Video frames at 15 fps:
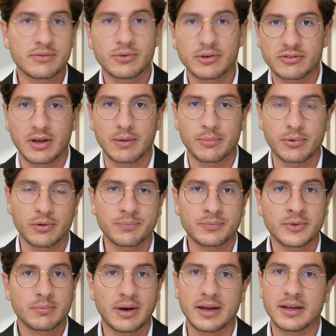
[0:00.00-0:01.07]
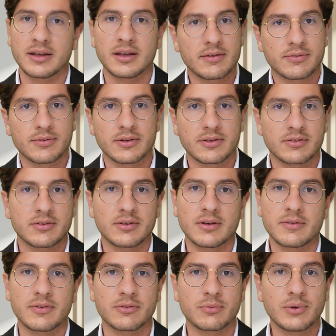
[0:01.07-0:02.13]
for example, by if it's
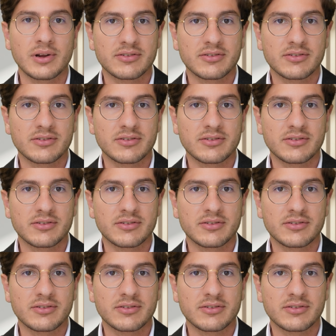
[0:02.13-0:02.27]
real